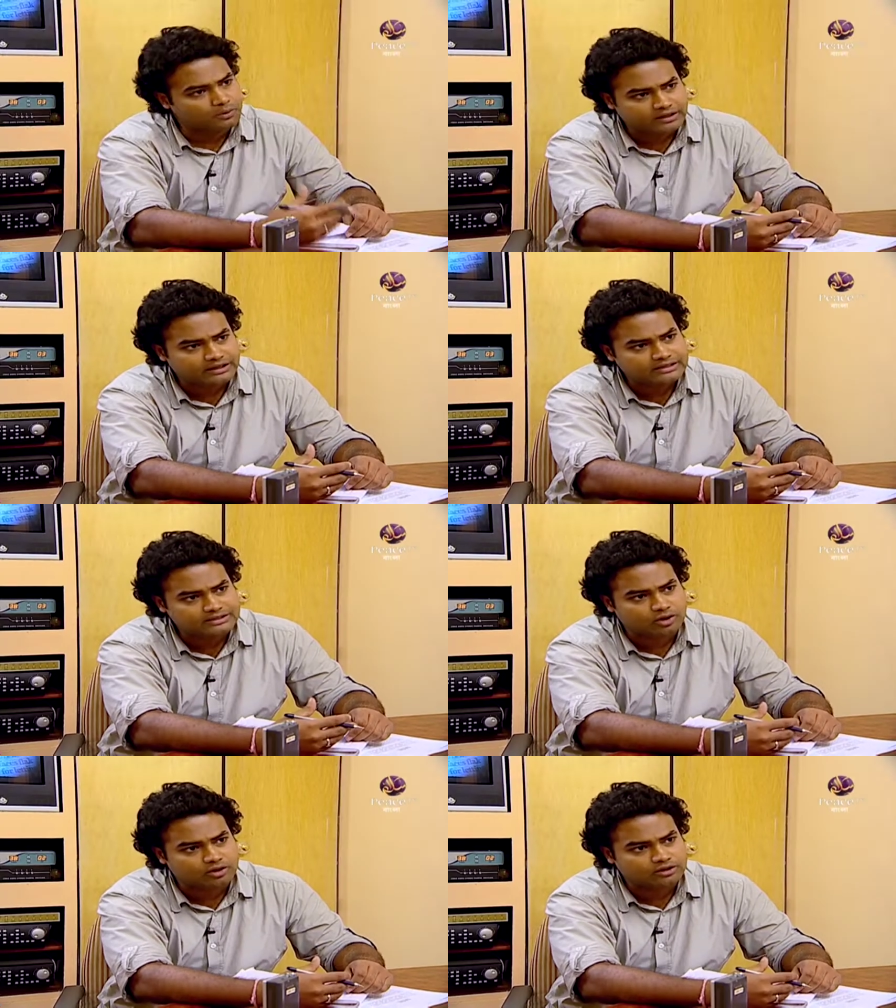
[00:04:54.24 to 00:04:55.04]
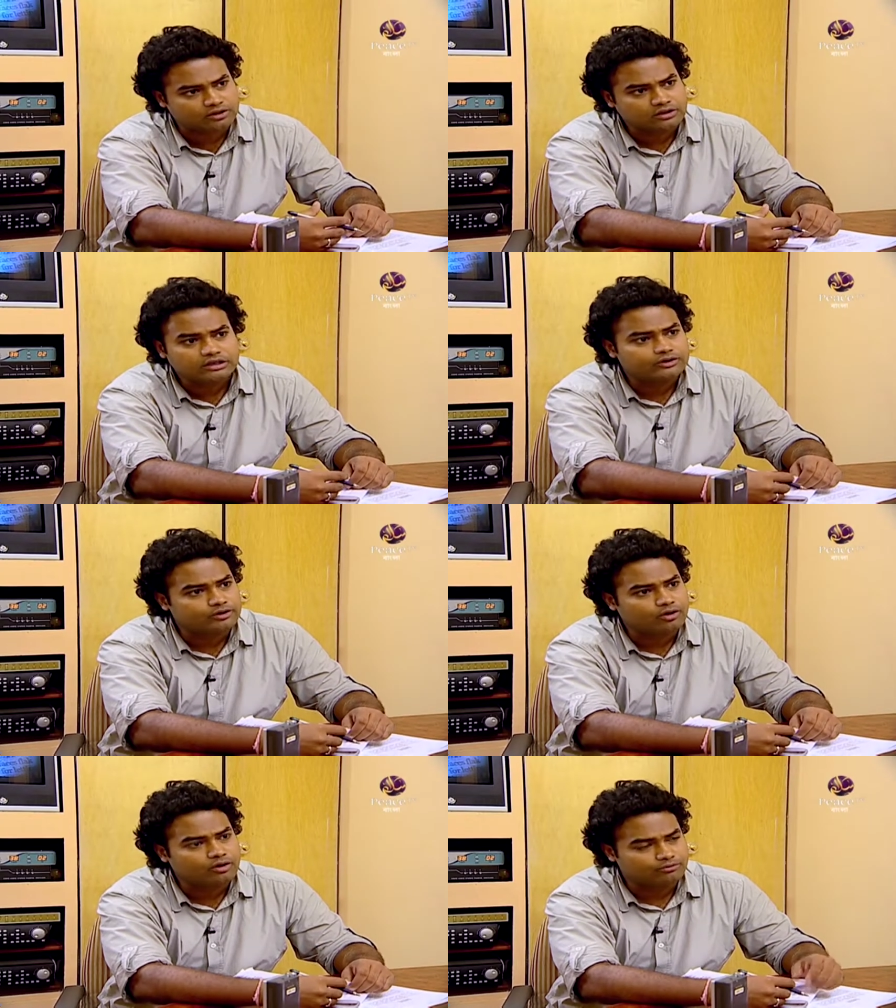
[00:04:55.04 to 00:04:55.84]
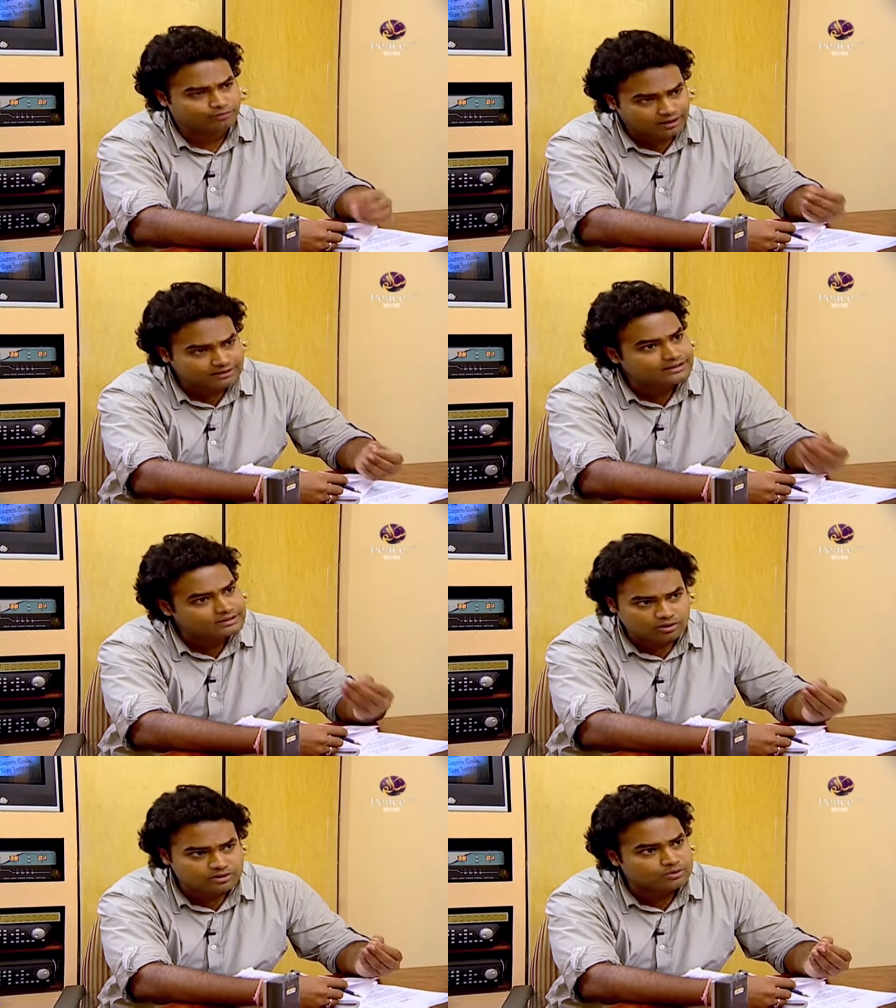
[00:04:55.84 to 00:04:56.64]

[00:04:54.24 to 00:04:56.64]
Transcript: were working as a doctor. Your father is